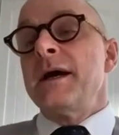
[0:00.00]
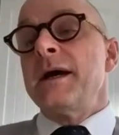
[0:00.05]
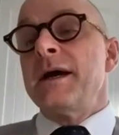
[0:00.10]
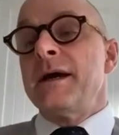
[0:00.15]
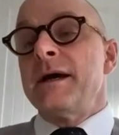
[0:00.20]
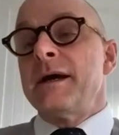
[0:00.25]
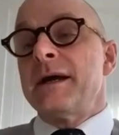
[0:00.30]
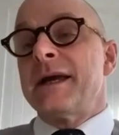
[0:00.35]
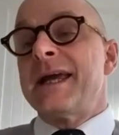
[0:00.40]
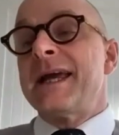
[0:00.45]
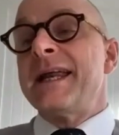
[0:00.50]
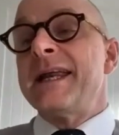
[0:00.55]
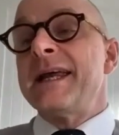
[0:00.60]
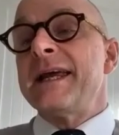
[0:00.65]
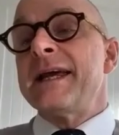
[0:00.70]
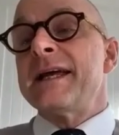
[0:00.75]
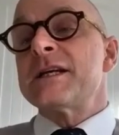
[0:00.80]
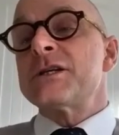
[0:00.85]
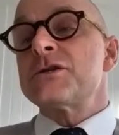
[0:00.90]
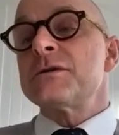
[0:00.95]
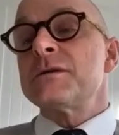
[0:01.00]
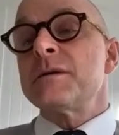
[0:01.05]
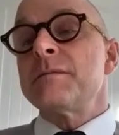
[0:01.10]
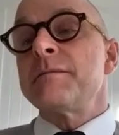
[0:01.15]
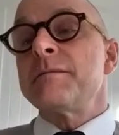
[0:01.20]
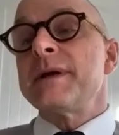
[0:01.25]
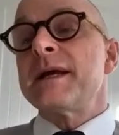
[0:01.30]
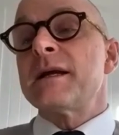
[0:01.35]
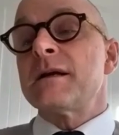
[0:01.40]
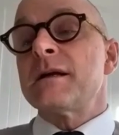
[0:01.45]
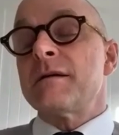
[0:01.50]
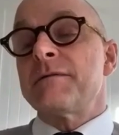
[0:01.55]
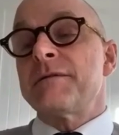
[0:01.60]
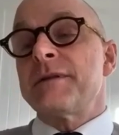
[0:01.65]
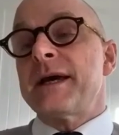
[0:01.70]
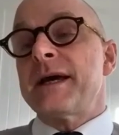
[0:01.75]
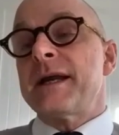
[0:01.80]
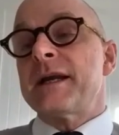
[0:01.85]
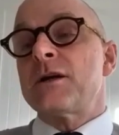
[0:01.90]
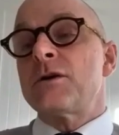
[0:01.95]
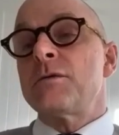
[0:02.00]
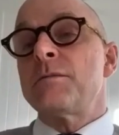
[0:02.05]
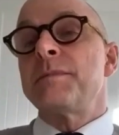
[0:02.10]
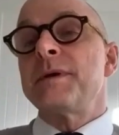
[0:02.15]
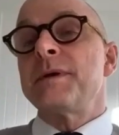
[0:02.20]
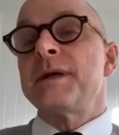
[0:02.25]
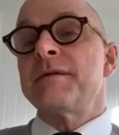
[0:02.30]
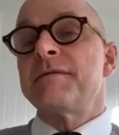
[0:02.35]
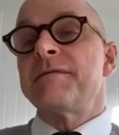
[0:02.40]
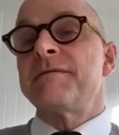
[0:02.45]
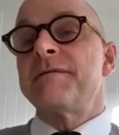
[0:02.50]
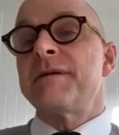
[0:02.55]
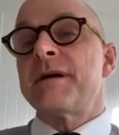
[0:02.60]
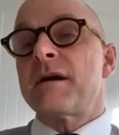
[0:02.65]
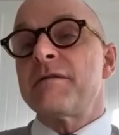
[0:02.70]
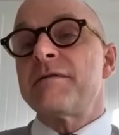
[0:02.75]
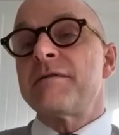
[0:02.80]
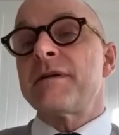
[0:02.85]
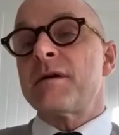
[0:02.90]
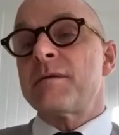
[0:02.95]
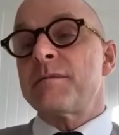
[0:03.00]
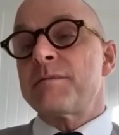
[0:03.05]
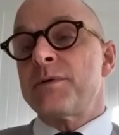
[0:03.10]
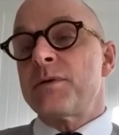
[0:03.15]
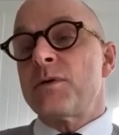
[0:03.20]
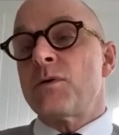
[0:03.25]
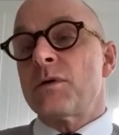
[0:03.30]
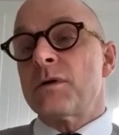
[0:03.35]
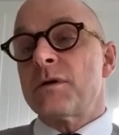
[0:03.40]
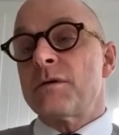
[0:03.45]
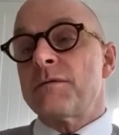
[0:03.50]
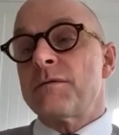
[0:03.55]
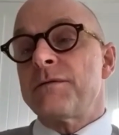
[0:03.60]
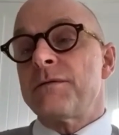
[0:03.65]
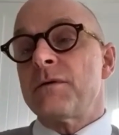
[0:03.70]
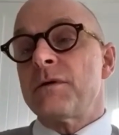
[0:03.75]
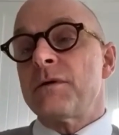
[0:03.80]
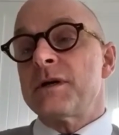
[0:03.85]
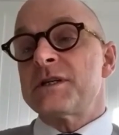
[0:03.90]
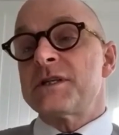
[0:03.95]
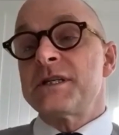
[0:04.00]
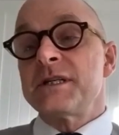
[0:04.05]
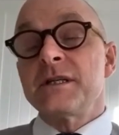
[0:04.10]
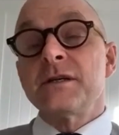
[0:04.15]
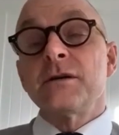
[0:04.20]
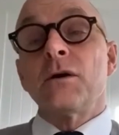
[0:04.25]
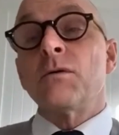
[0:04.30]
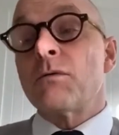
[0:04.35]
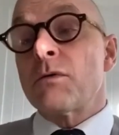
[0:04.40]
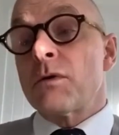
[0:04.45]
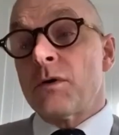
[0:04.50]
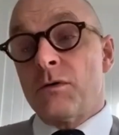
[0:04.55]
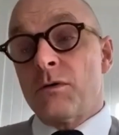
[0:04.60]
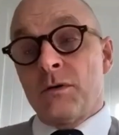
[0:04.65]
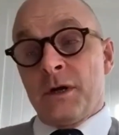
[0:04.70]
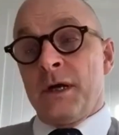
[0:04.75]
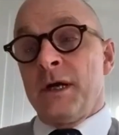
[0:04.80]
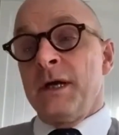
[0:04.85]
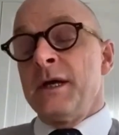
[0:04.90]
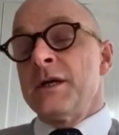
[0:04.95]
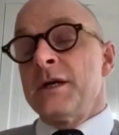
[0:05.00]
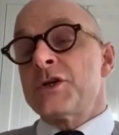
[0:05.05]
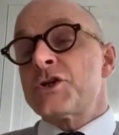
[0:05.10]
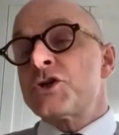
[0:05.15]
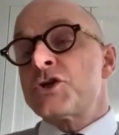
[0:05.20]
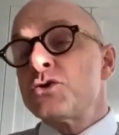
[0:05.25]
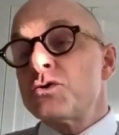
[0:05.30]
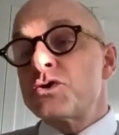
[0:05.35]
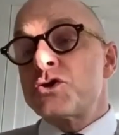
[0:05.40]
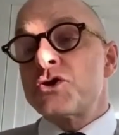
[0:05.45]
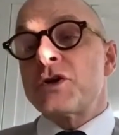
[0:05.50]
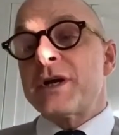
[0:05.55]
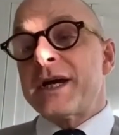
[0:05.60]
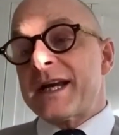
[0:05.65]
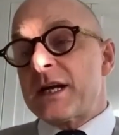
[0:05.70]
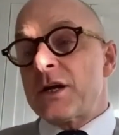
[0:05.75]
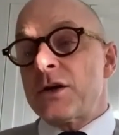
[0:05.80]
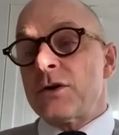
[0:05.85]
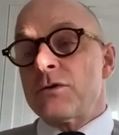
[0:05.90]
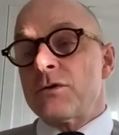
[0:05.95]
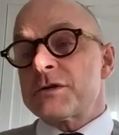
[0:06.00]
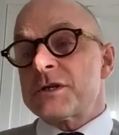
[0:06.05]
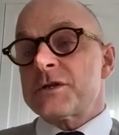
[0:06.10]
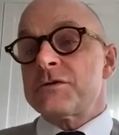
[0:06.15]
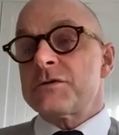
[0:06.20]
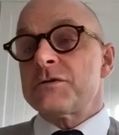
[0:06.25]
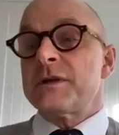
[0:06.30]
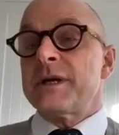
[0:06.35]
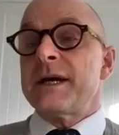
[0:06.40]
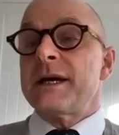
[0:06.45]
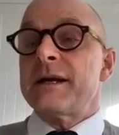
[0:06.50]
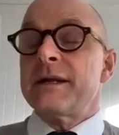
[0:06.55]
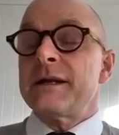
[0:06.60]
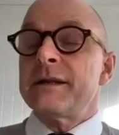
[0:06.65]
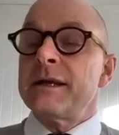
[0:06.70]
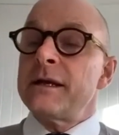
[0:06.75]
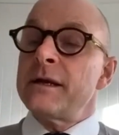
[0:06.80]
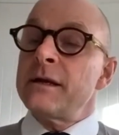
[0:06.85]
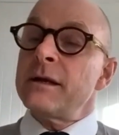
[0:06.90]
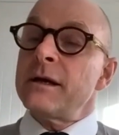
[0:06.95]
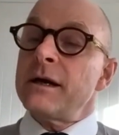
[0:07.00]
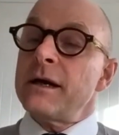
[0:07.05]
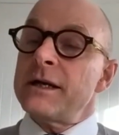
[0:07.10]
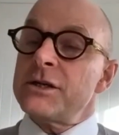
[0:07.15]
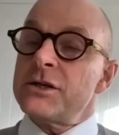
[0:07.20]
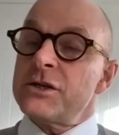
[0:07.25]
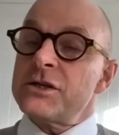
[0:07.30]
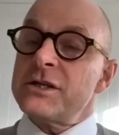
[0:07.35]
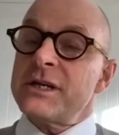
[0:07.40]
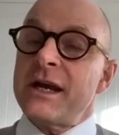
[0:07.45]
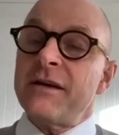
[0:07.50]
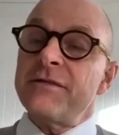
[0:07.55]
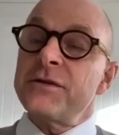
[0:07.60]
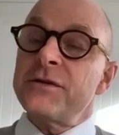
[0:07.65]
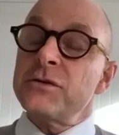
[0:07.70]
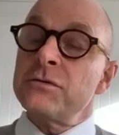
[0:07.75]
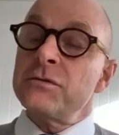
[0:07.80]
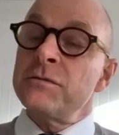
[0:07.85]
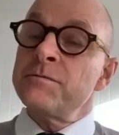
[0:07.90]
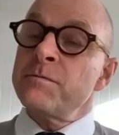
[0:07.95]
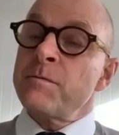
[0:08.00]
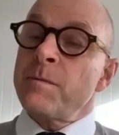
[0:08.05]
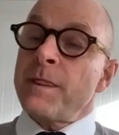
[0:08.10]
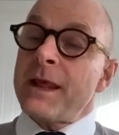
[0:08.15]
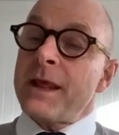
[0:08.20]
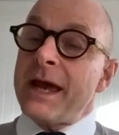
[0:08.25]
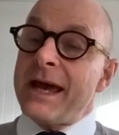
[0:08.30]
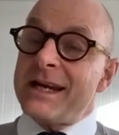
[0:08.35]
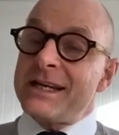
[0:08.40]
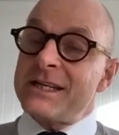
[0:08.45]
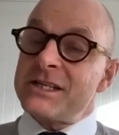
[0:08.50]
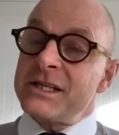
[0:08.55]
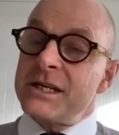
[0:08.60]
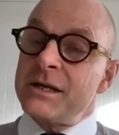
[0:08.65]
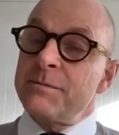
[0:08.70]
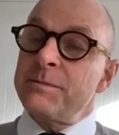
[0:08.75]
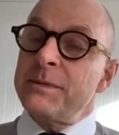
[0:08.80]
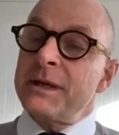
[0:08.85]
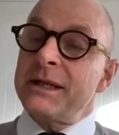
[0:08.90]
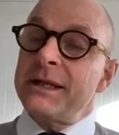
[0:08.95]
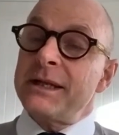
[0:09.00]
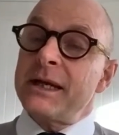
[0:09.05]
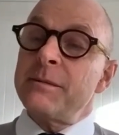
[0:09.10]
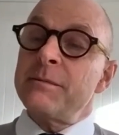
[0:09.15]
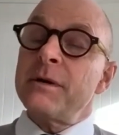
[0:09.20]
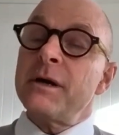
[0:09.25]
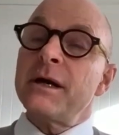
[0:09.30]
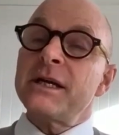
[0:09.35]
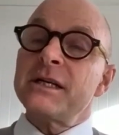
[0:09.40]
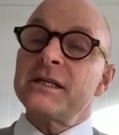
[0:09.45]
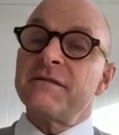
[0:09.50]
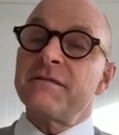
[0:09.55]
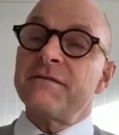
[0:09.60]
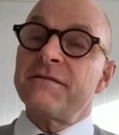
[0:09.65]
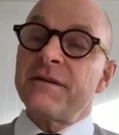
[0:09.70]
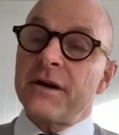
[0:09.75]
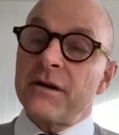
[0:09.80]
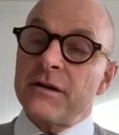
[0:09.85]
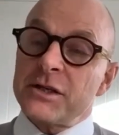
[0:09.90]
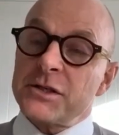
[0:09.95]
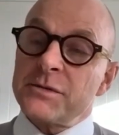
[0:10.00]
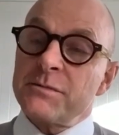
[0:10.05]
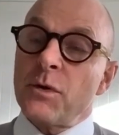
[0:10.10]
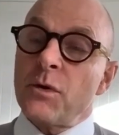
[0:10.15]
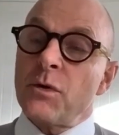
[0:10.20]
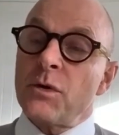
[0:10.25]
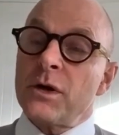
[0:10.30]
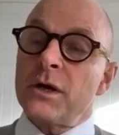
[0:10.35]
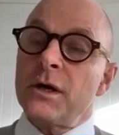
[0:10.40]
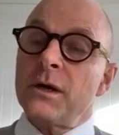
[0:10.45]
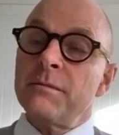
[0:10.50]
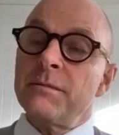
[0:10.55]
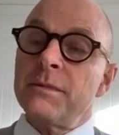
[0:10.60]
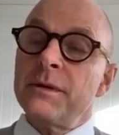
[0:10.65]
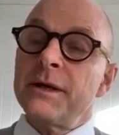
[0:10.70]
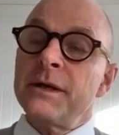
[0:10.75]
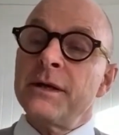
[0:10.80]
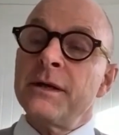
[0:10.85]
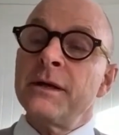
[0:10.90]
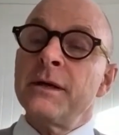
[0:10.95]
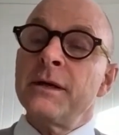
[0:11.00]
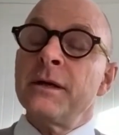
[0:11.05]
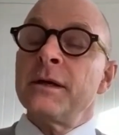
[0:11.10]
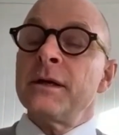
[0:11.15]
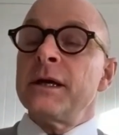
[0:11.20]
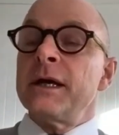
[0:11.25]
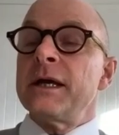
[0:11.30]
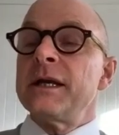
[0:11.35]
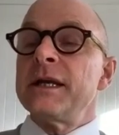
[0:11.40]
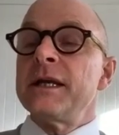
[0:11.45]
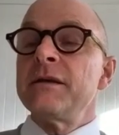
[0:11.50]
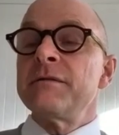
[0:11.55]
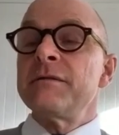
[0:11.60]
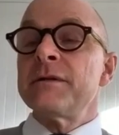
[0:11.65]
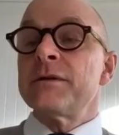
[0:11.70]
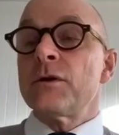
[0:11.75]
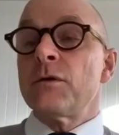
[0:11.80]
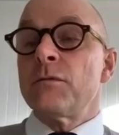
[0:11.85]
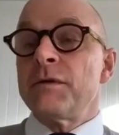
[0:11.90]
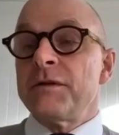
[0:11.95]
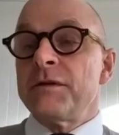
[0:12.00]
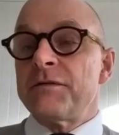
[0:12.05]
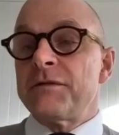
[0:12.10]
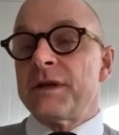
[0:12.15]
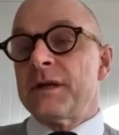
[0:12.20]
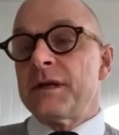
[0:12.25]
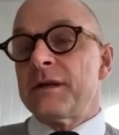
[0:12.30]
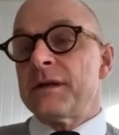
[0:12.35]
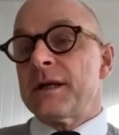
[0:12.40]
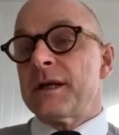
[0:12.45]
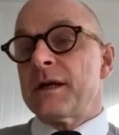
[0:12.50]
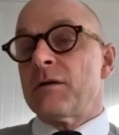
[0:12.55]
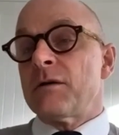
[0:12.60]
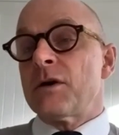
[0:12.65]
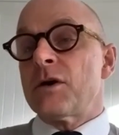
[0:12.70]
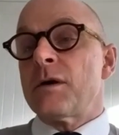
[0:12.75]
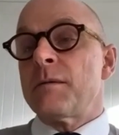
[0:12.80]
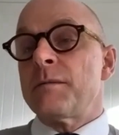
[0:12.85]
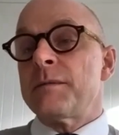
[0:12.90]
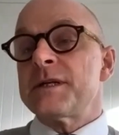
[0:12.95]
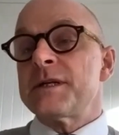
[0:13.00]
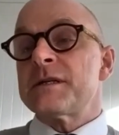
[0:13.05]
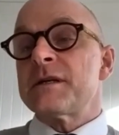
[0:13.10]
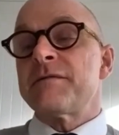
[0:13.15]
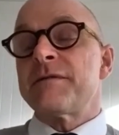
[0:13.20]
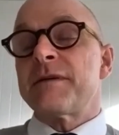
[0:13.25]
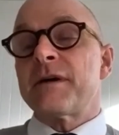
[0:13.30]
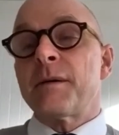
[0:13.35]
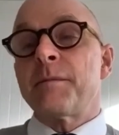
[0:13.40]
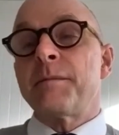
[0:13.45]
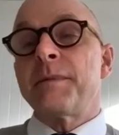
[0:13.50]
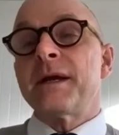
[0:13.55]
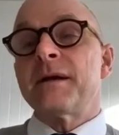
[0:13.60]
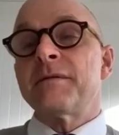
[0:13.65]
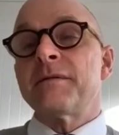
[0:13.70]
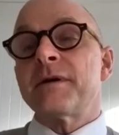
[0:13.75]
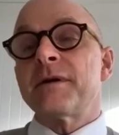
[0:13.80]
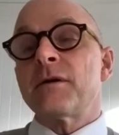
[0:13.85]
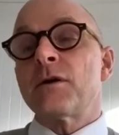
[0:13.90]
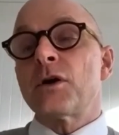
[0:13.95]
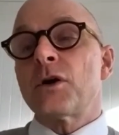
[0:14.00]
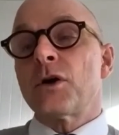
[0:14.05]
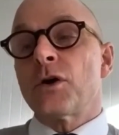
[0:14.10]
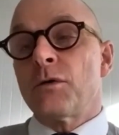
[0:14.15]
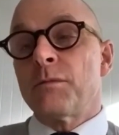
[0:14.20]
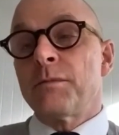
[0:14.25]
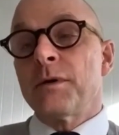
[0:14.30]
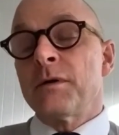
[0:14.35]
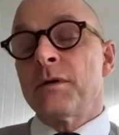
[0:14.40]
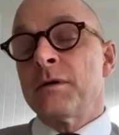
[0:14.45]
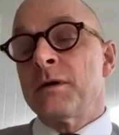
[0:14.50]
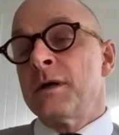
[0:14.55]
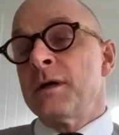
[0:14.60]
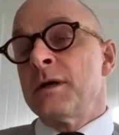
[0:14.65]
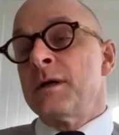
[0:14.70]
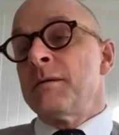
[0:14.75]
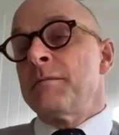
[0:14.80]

Getting into the middle of that could be very, very important for a CEO role to get closer to that. And then I just have to accept that Denmark is a very small company. And even though we think that our companies are very big and very global,